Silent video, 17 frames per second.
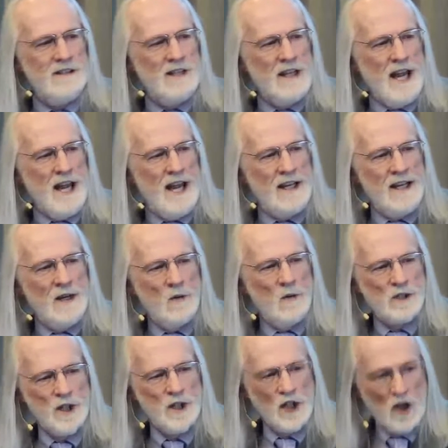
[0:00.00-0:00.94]
and it
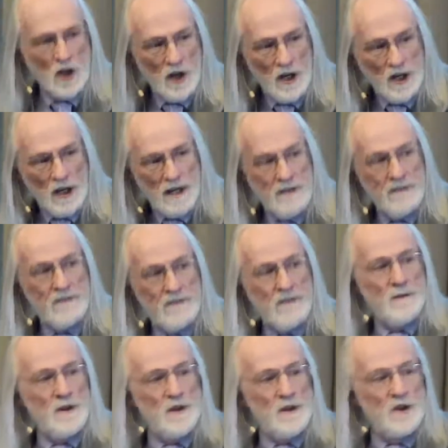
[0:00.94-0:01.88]
was learning
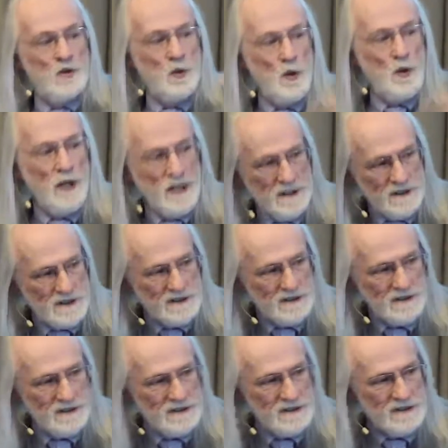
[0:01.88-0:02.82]
from the tweets,
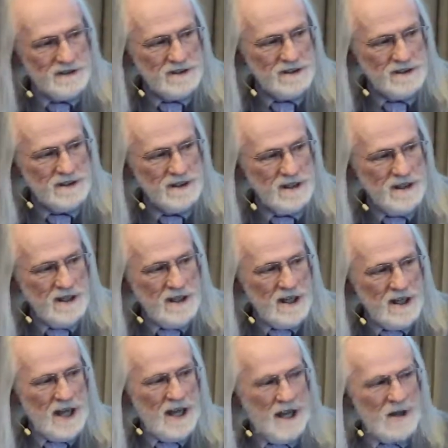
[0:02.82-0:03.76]

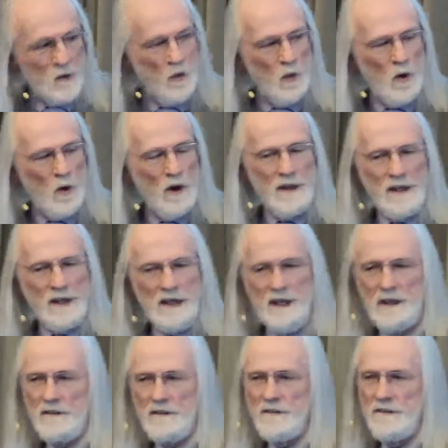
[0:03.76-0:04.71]
and what
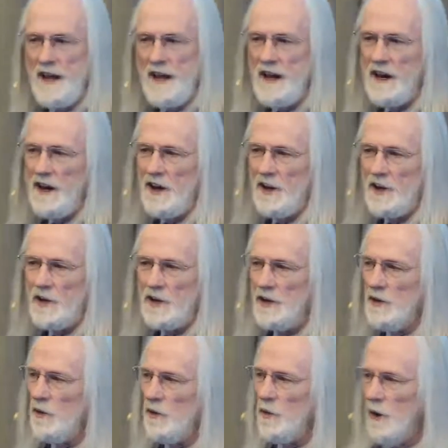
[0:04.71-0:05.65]
it found
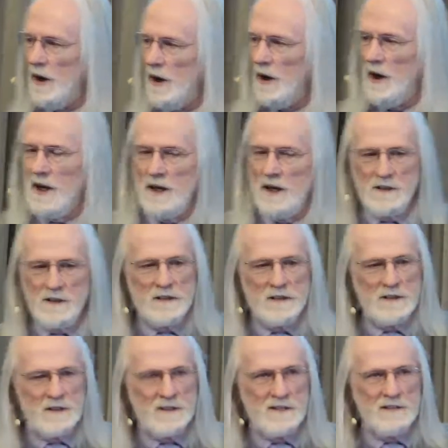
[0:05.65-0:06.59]

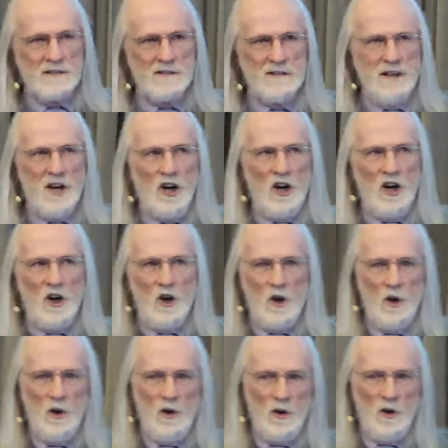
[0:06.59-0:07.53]
was a
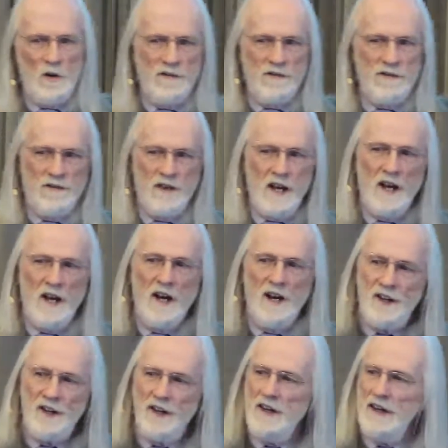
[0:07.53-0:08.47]
whole
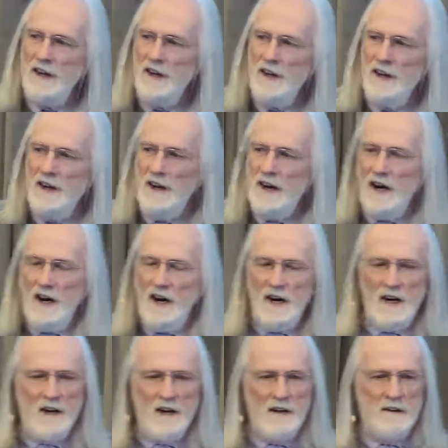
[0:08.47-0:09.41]
flood
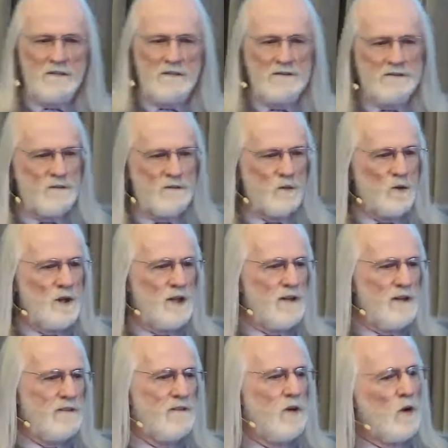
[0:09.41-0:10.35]
of
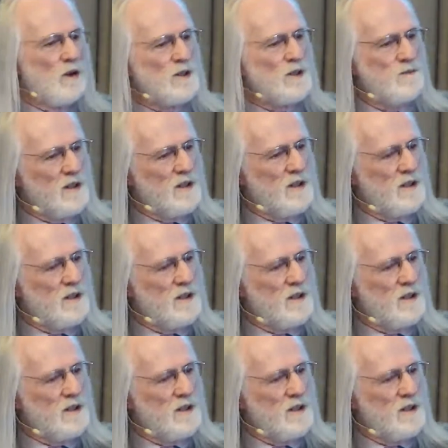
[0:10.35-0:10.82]
reinforcement